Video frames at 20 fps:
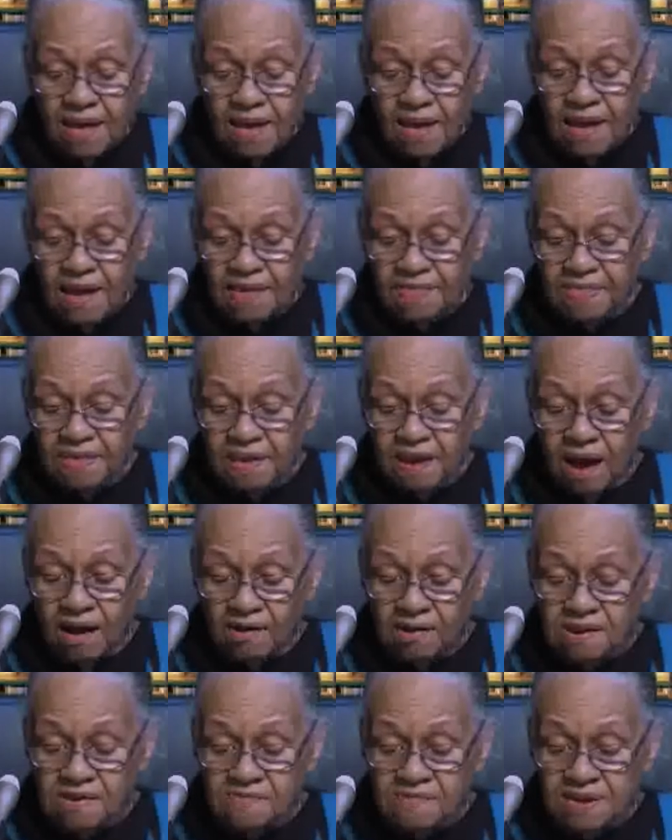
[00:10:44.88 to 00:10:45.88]
And the
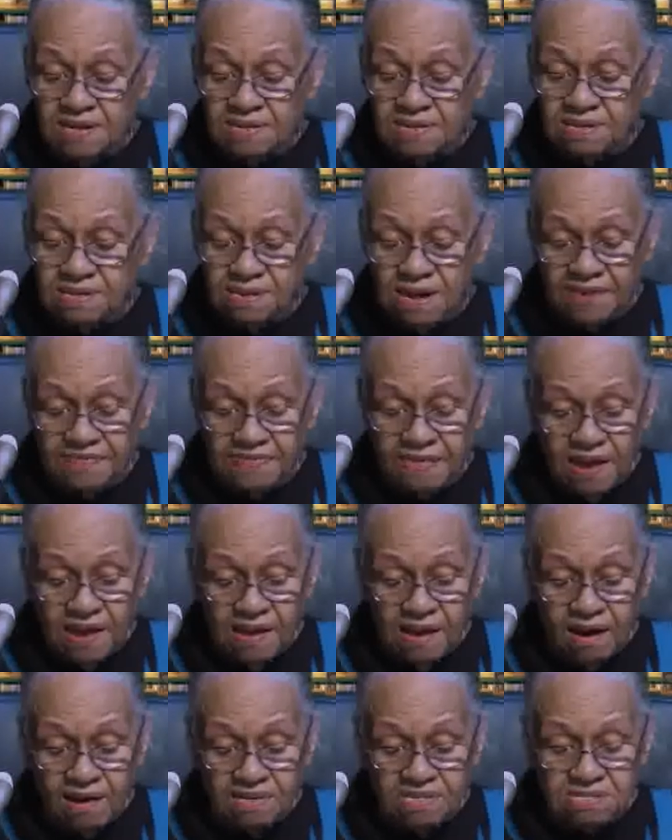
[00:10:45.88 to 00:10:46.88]
only reason that they
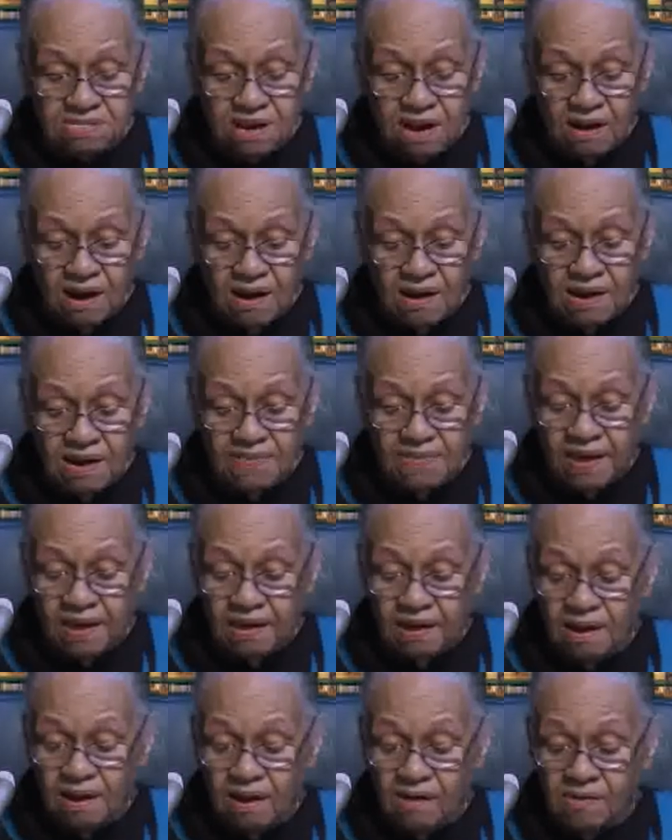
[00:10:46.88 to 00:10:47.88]
are sorry, they
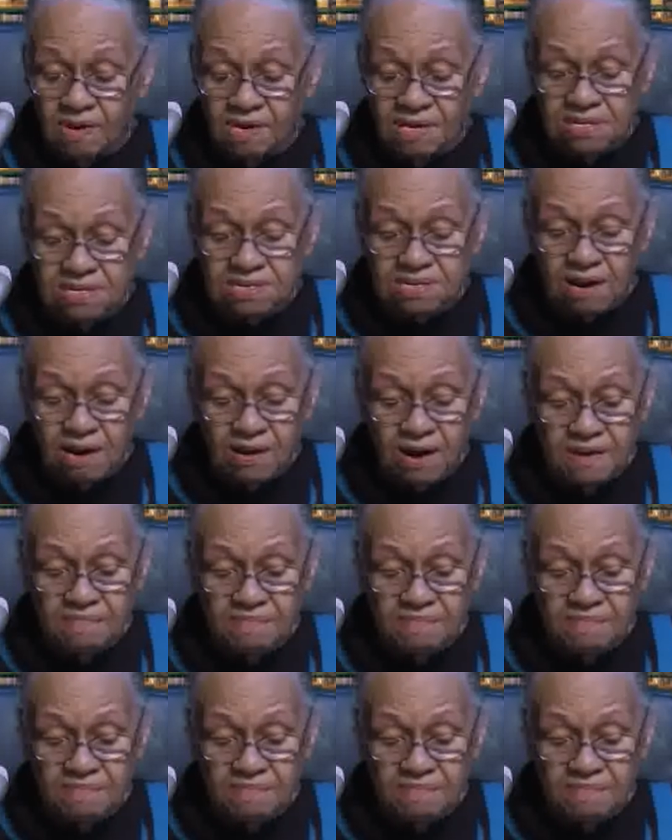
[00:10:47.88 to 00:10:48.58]
are only sorry